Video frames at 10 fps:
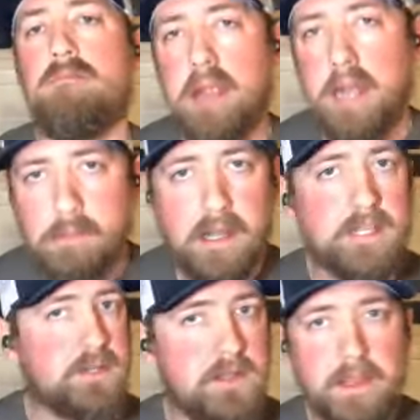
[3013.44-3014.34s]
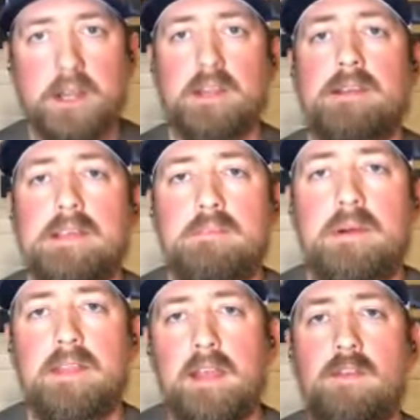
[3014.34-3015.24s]
Mega Press or anything currently,
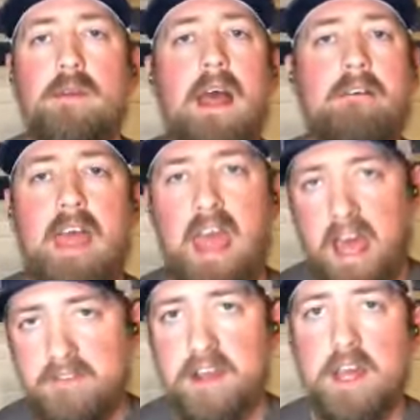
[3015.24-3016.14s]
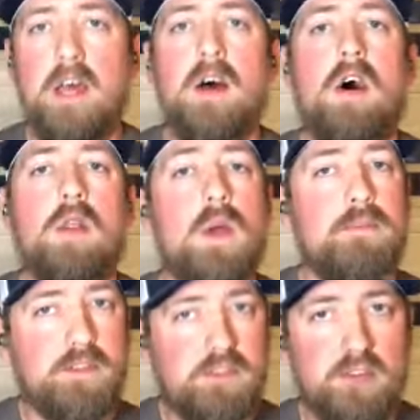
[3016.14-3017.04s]
but they do have half all the way up
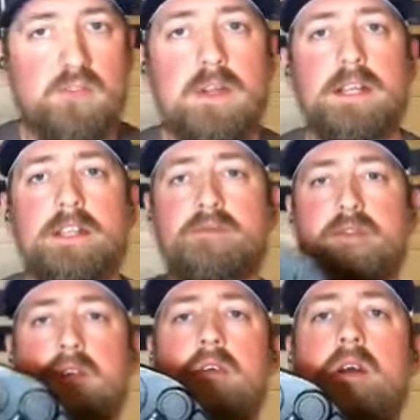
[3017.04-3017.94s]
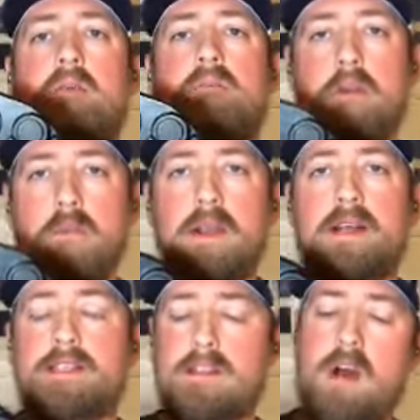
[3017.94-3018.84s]
to 2-inch for
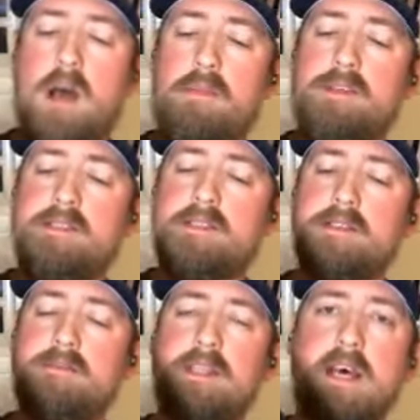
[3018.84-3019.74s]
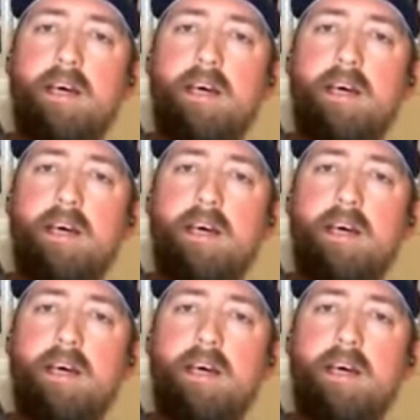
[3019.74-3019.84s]
ProPress copper systems.